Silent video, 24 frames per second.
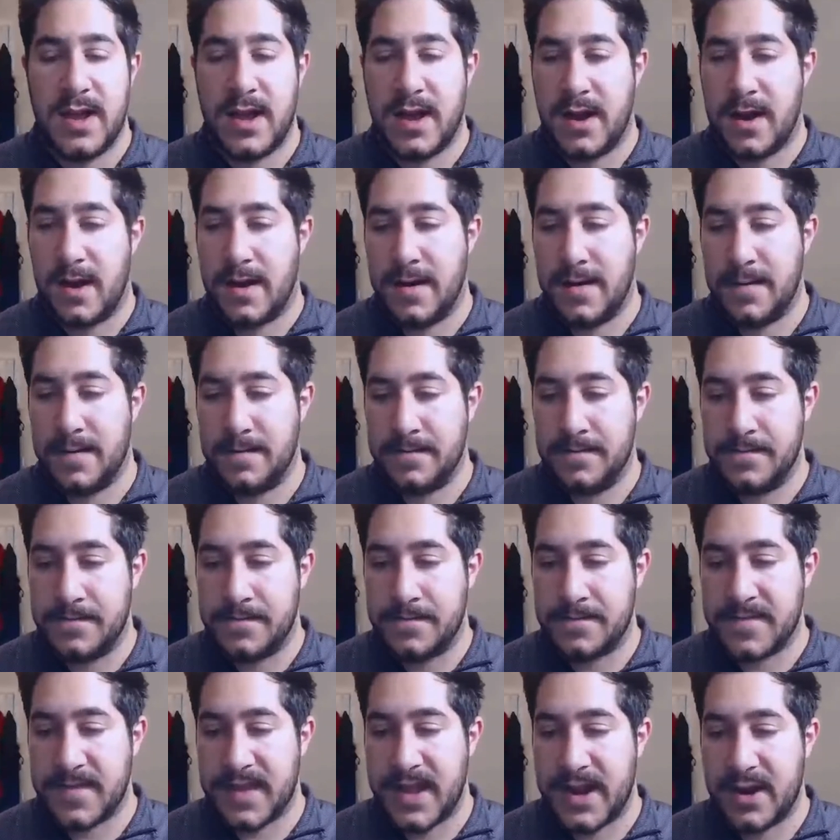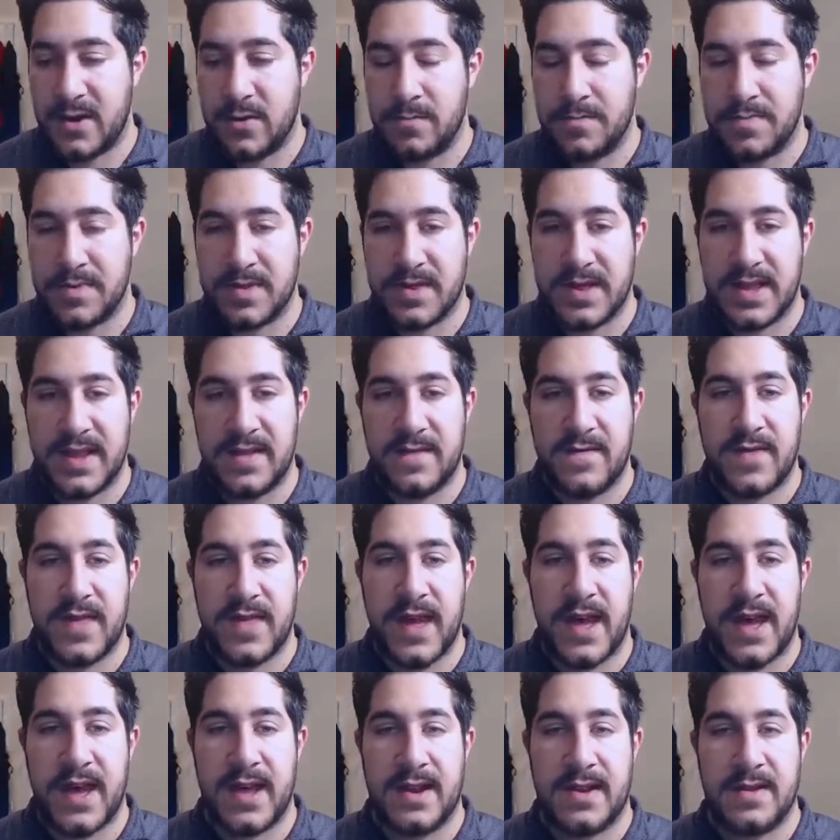um, I don't believe
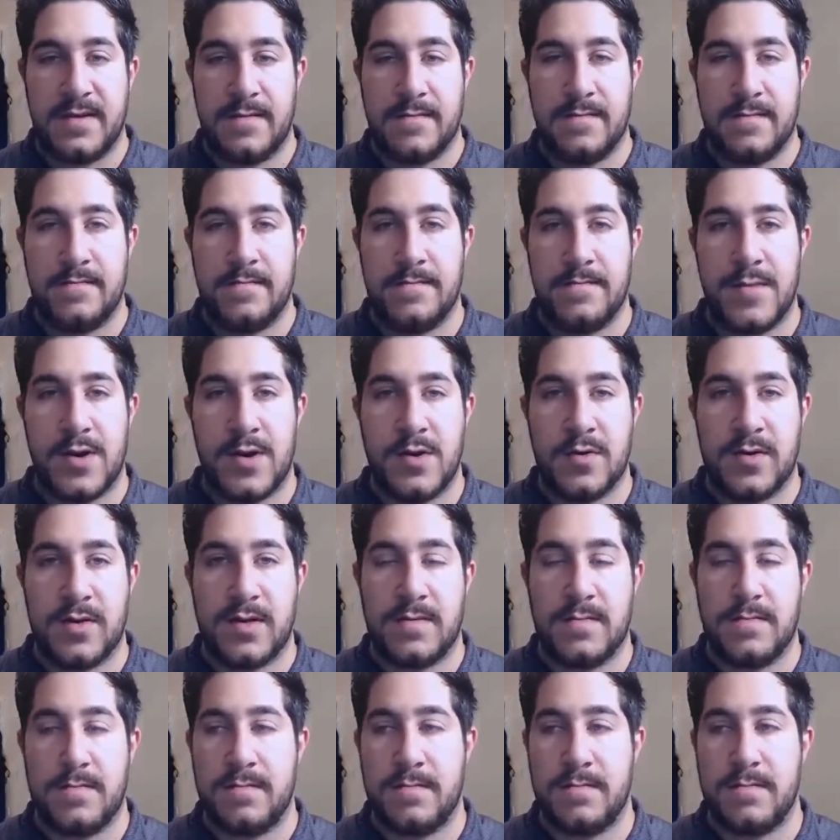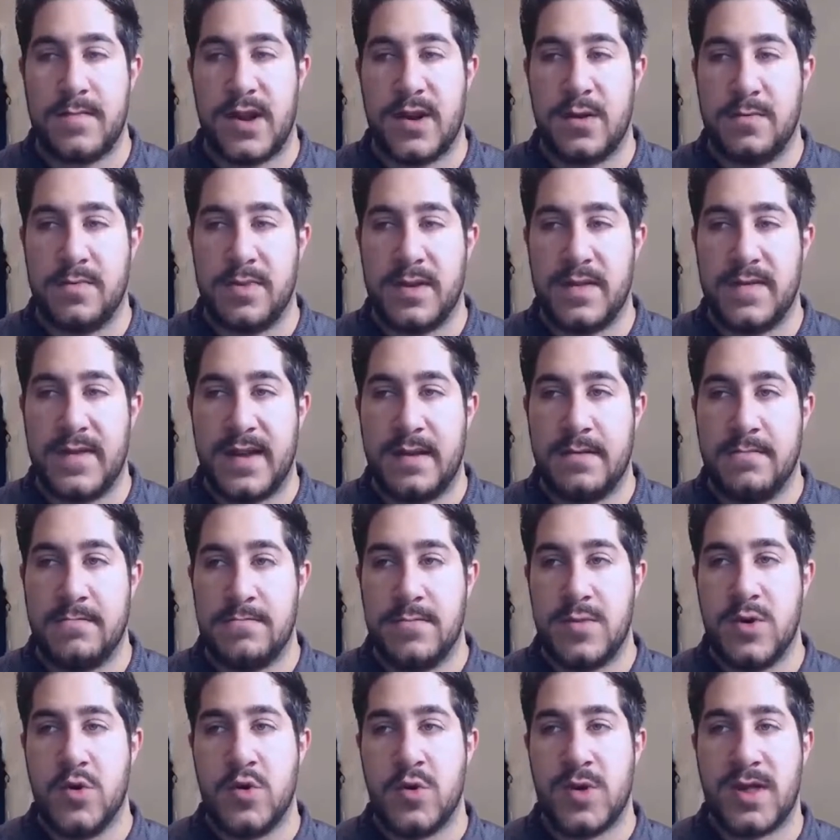that most I don't believe that
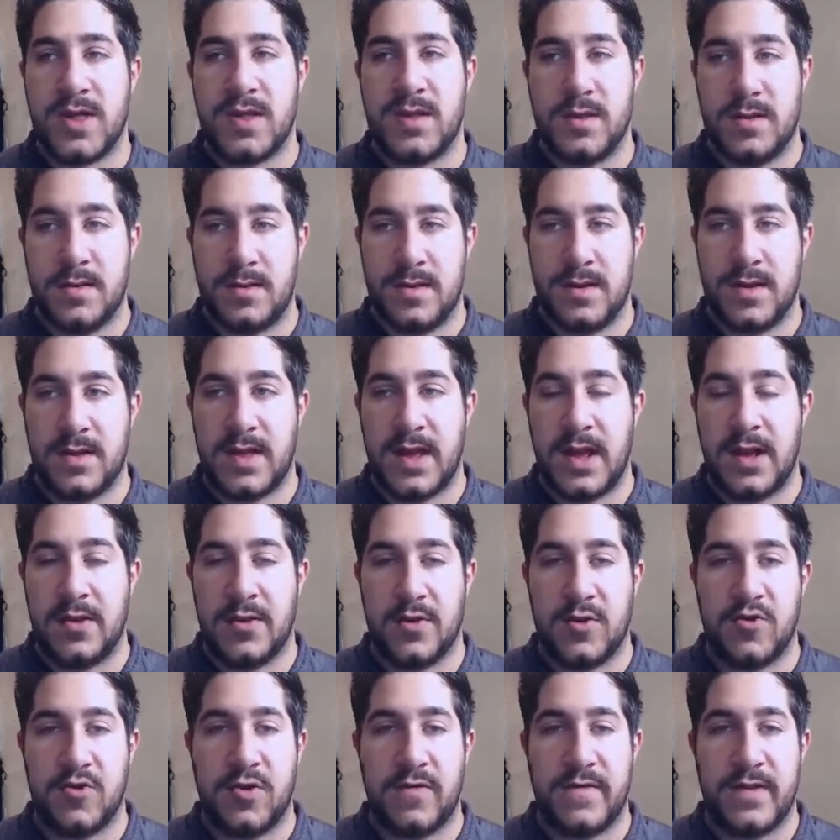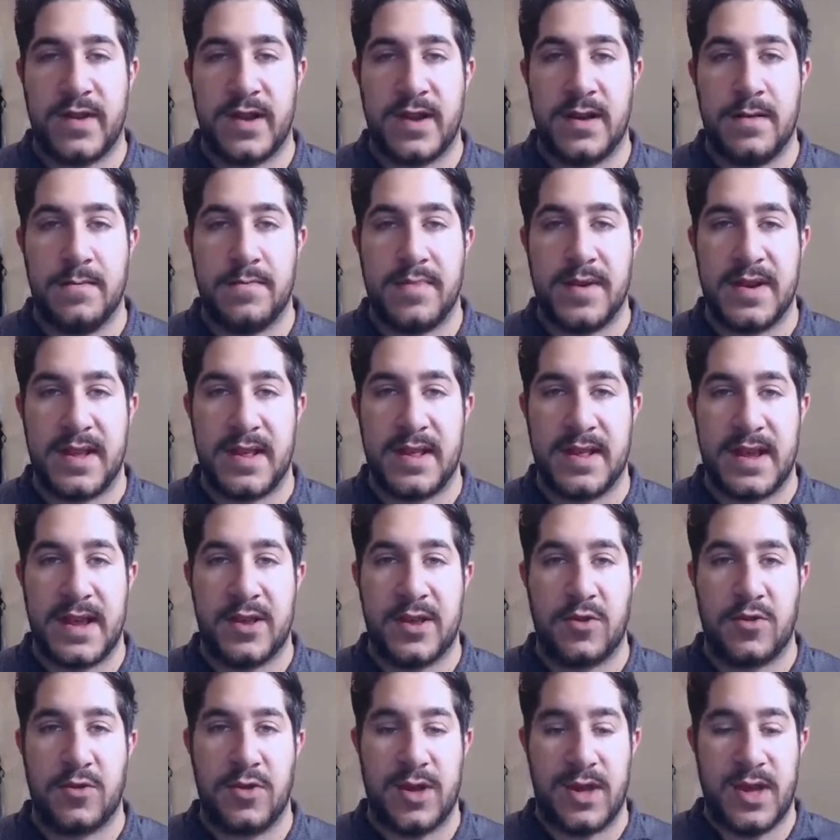most sales driven companies
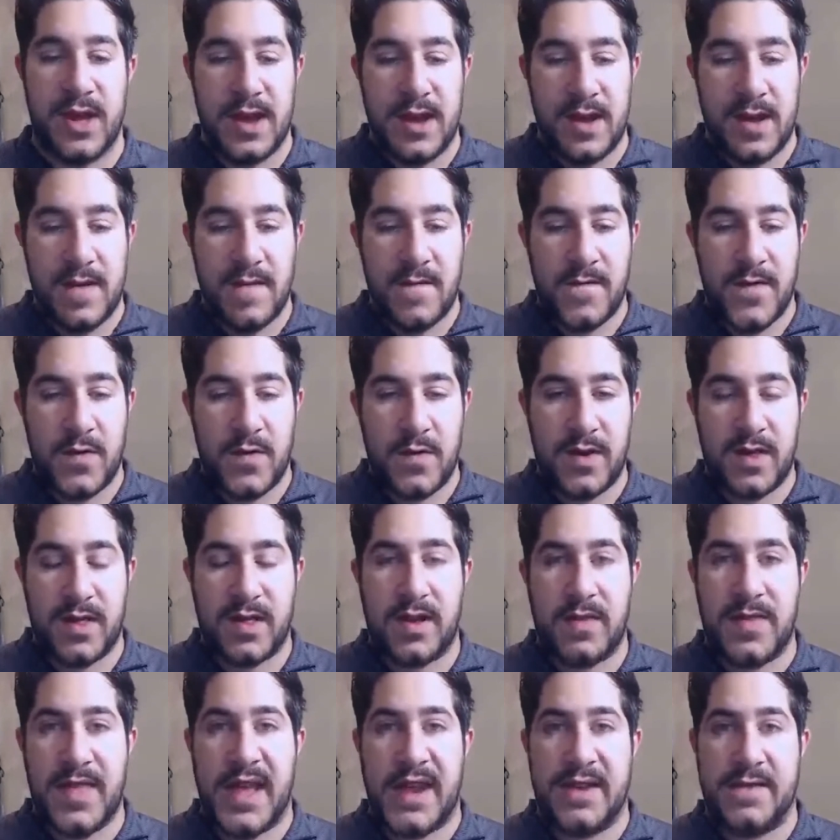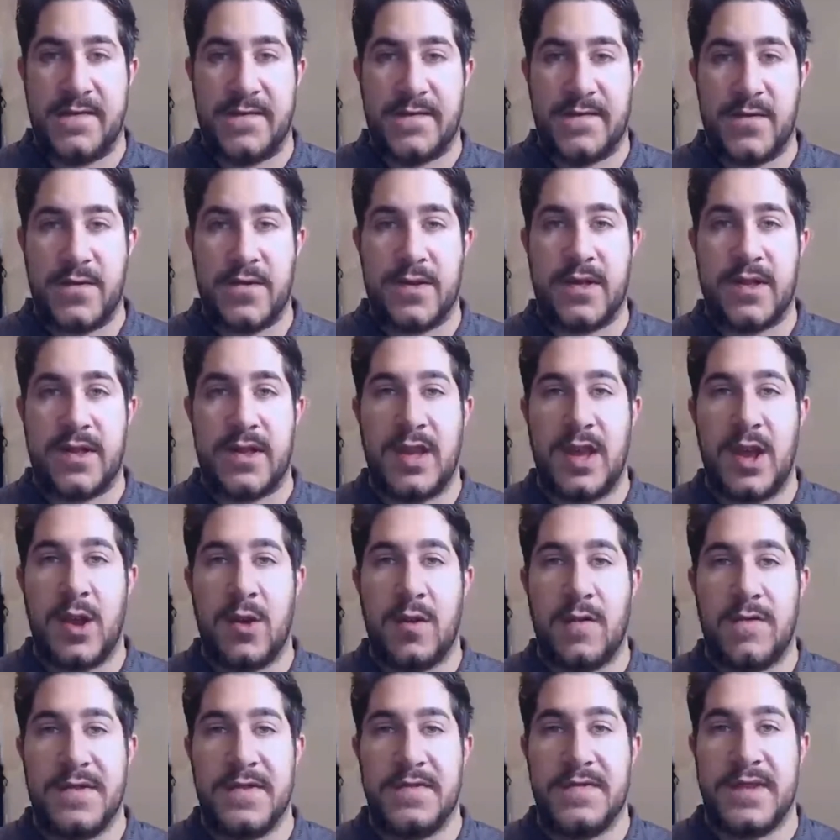actually focus on that first year
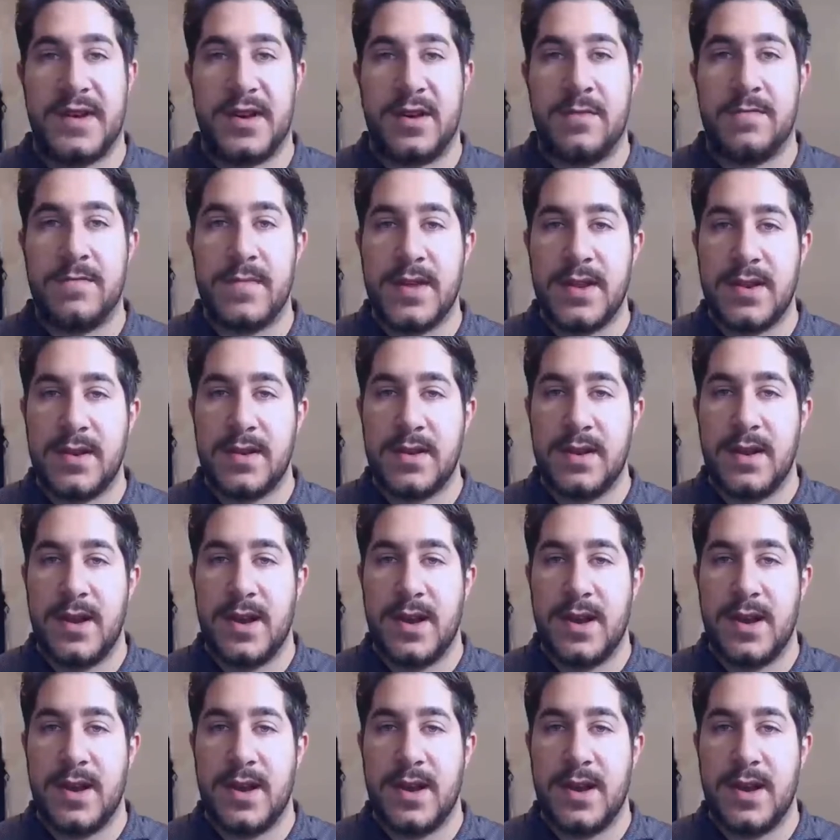of development.